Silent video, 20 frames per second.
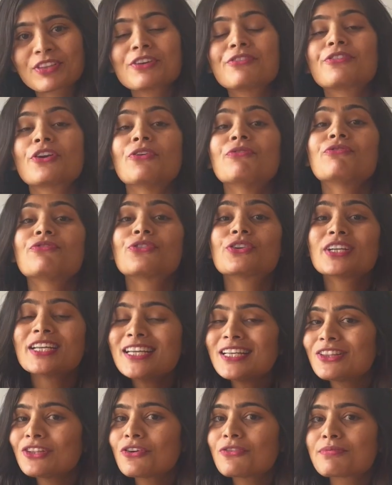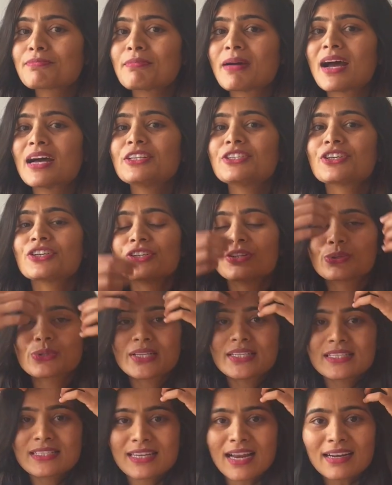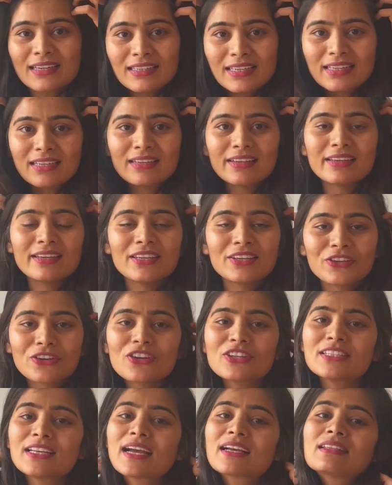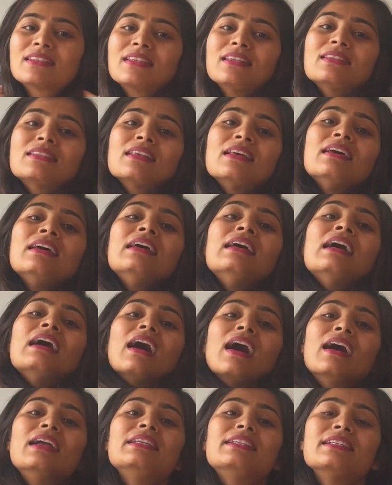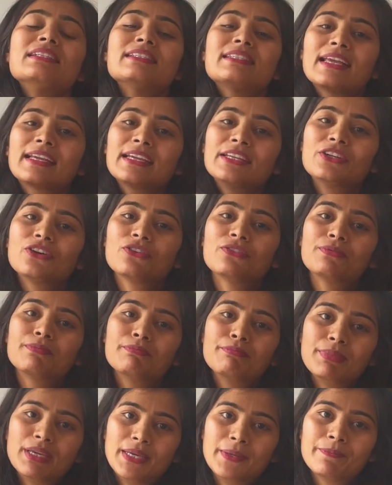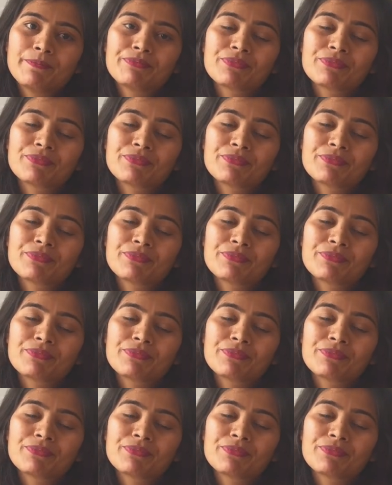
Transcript: From 14th of March you can start declaring your taxes until 2nd of May.